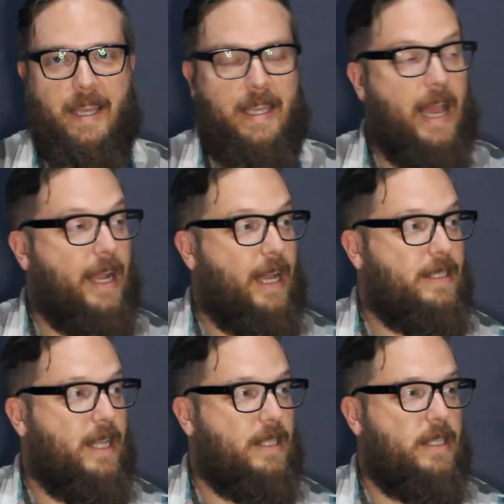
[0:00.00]
yeah,
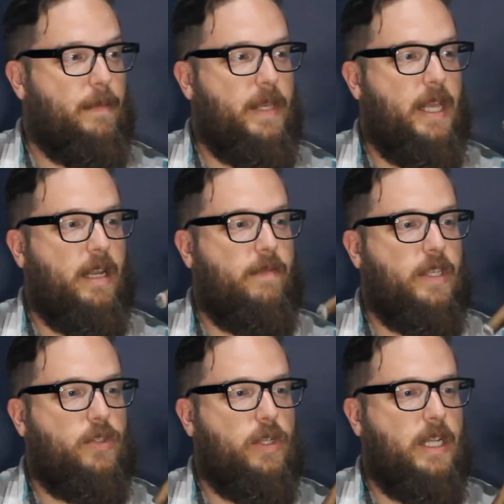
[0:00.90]
guys, that's the beginning of
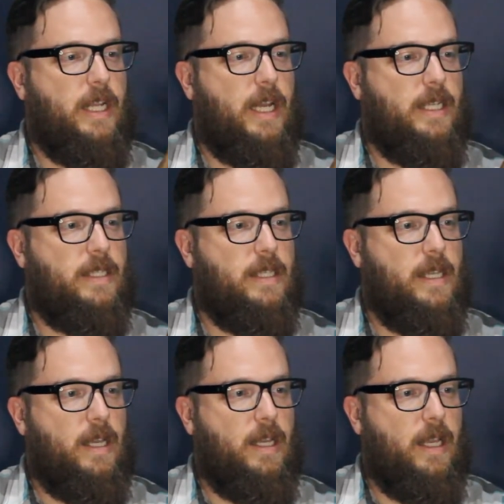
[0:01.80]
the Trinidad y Cia,